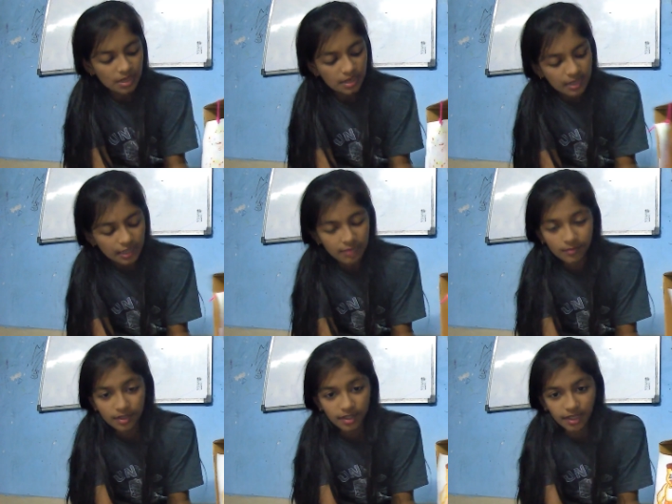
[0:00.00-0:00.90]
In middle
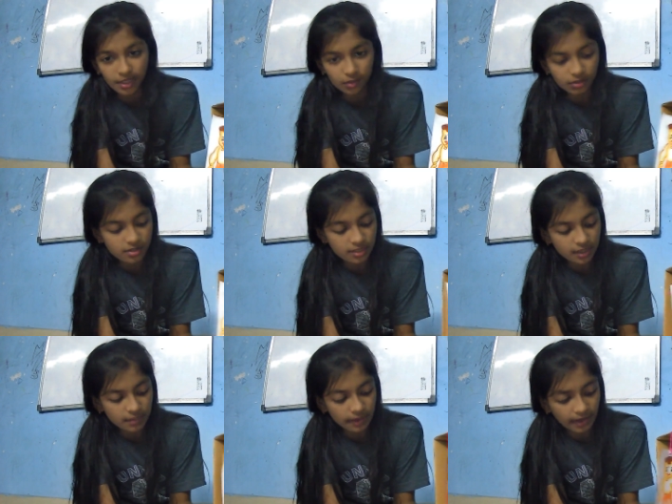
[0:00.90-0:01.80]
I cannot stick a
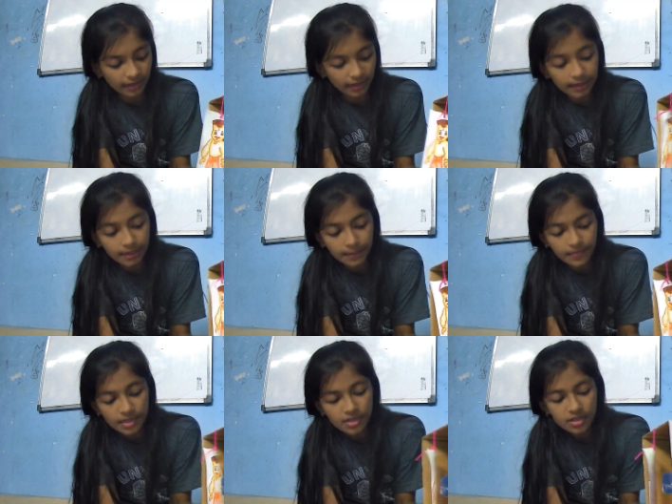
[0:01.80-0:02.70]
magnet.
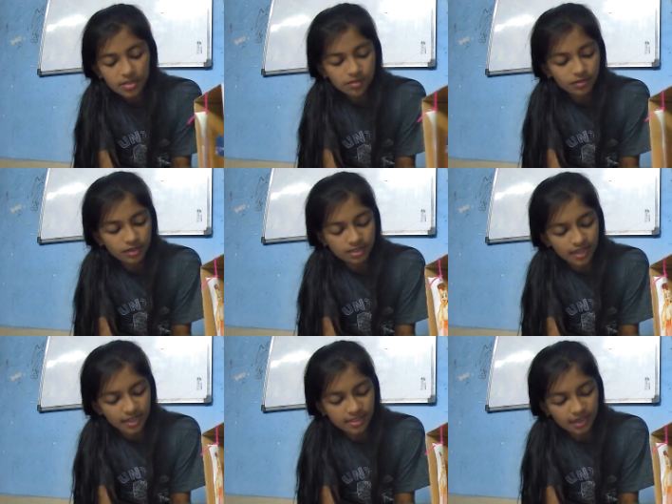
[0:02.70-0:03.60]
So in the sides
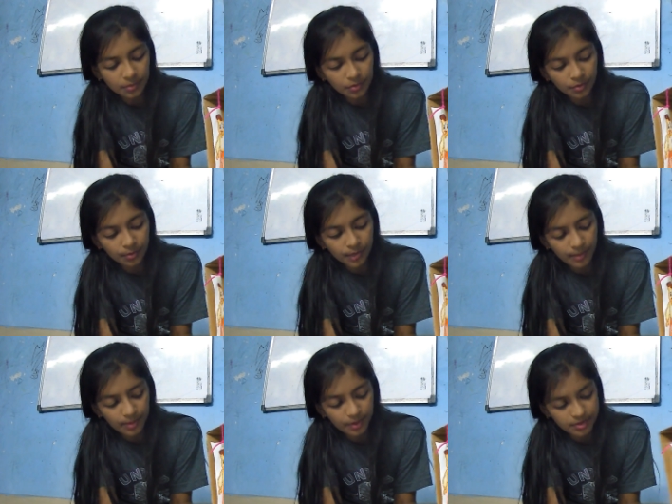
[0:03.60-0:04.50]
I won't be able to
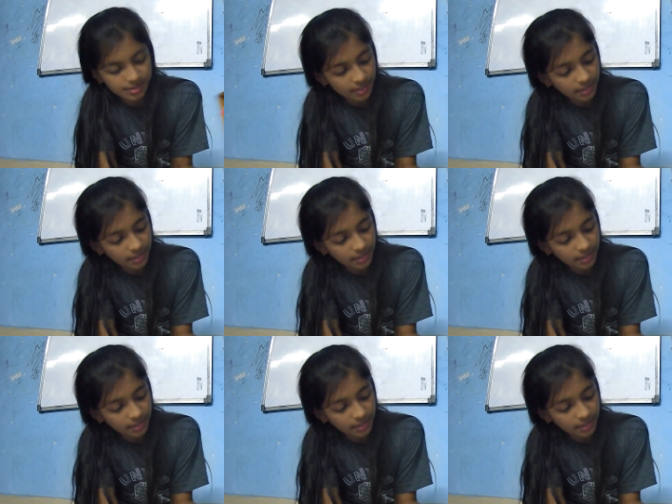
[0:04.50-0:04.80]
stick.